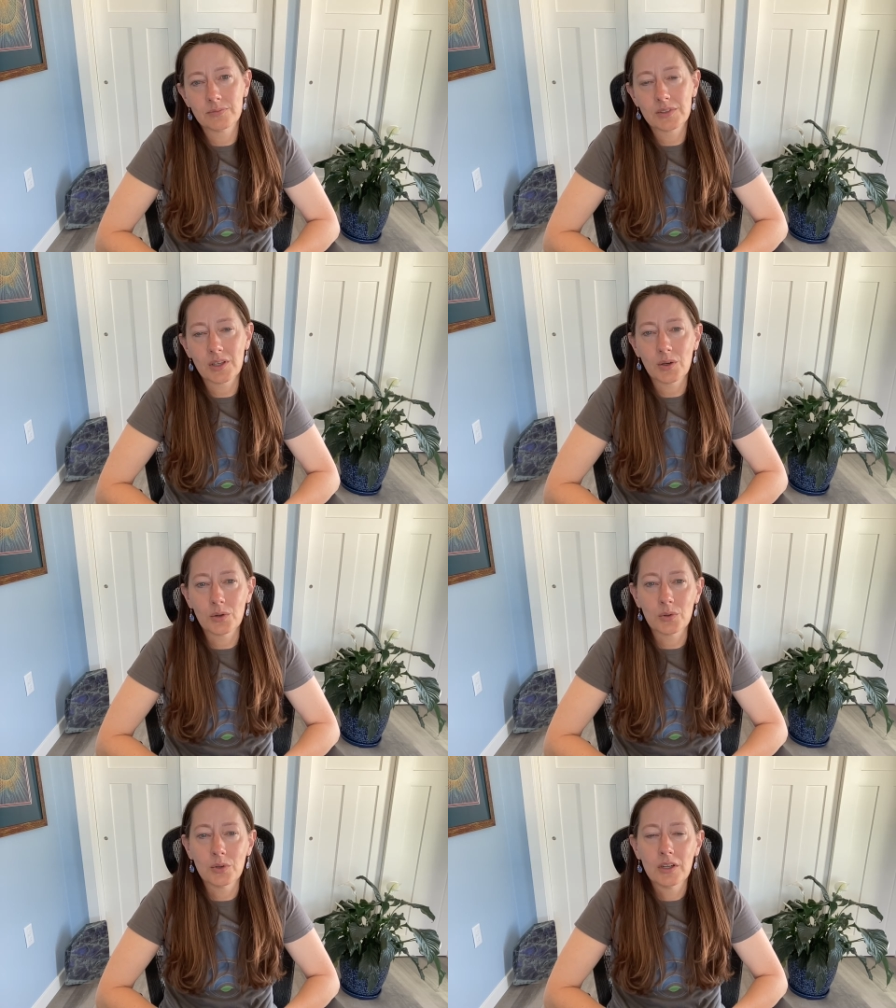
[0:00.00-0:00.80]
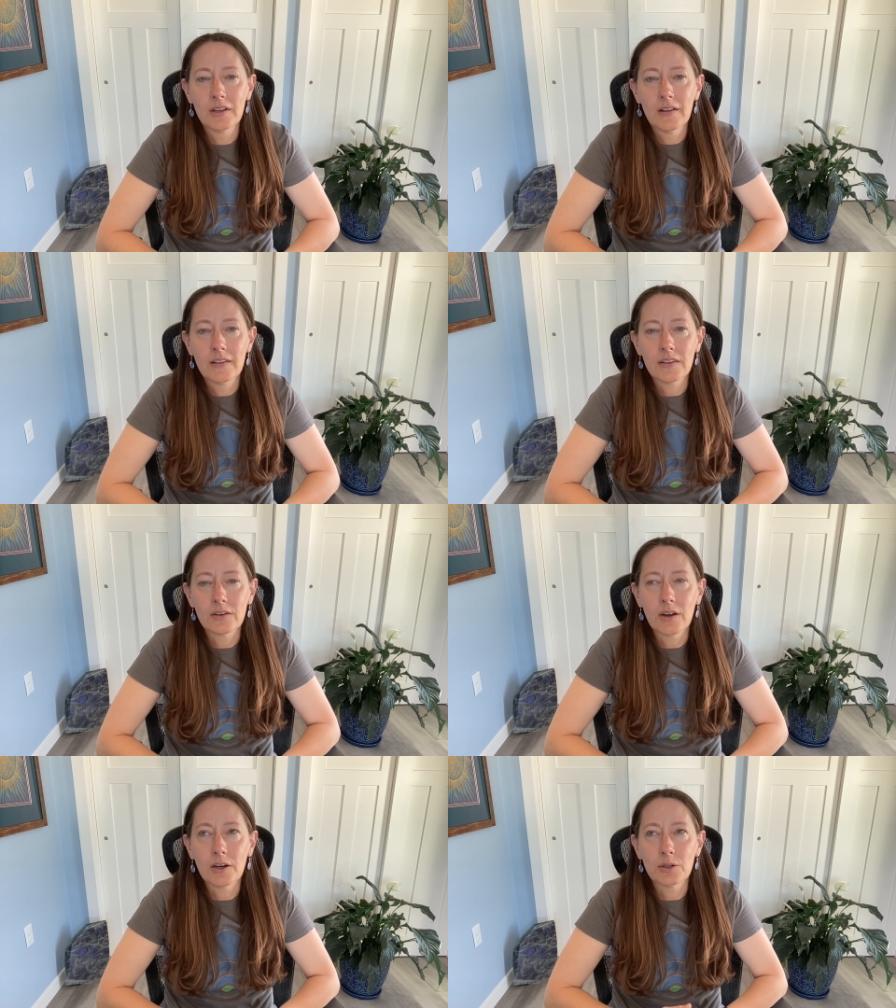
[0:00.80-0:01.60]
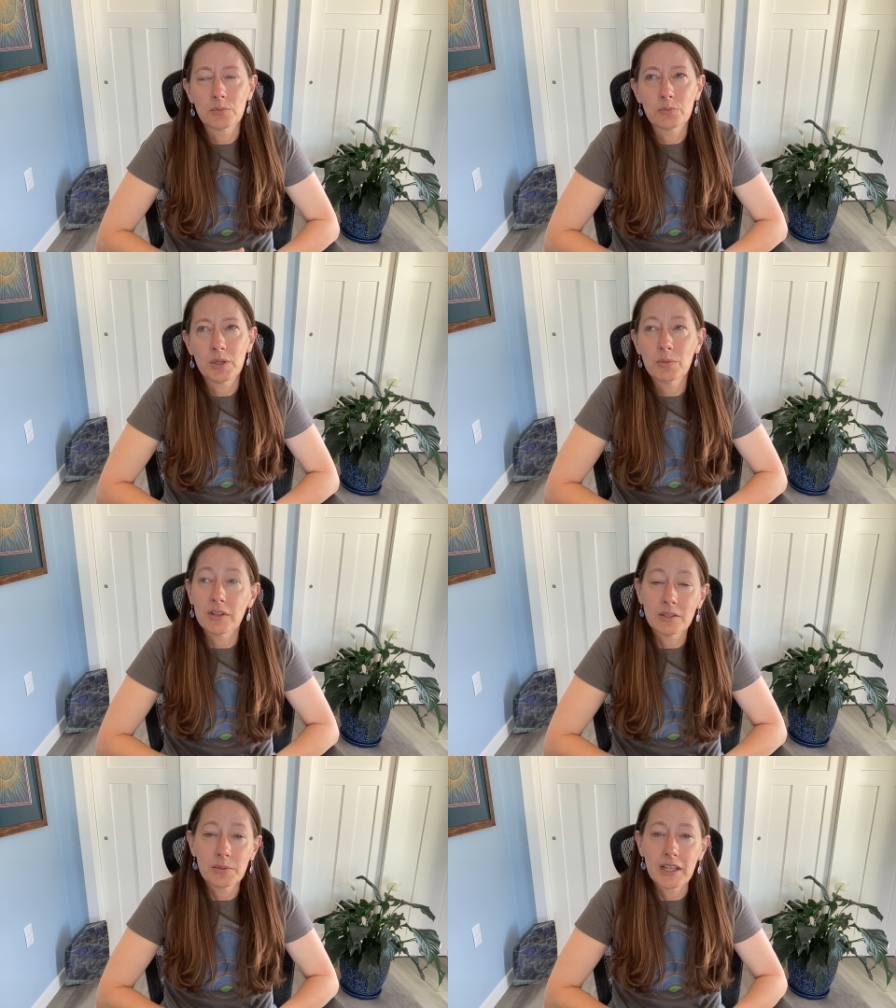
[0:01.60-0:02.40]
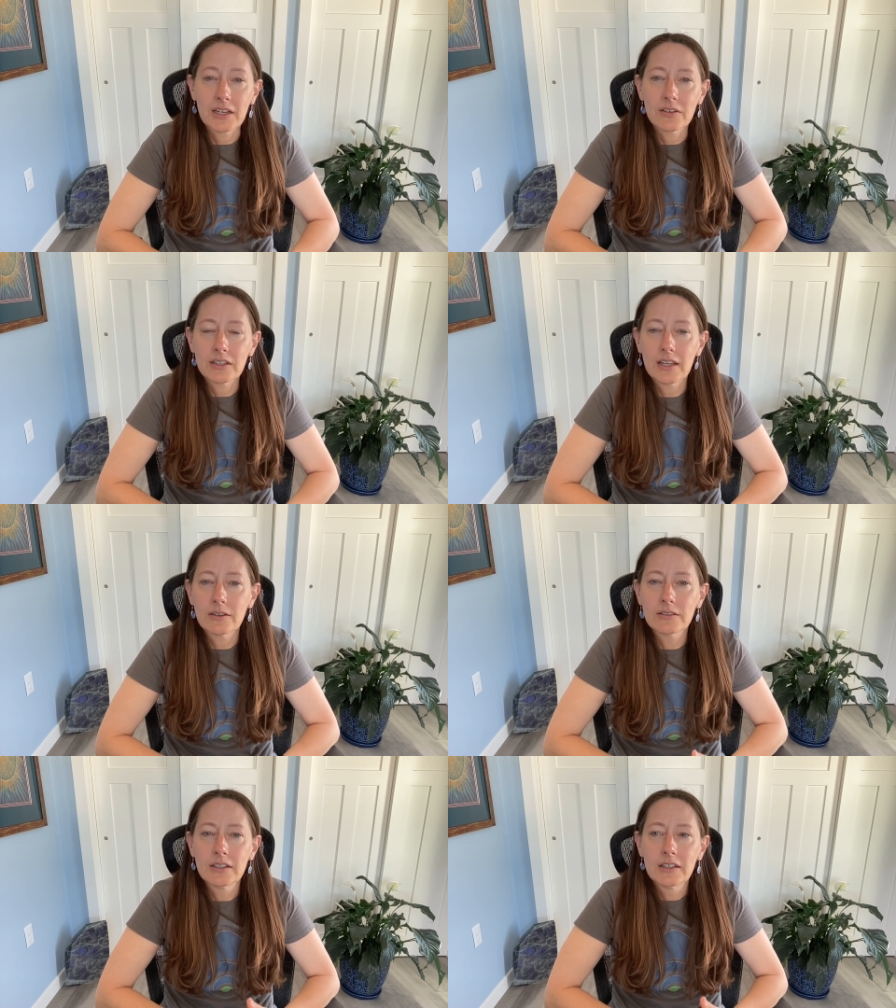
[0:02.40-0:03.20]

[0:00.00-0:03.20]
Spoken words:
So there are people on the planet right now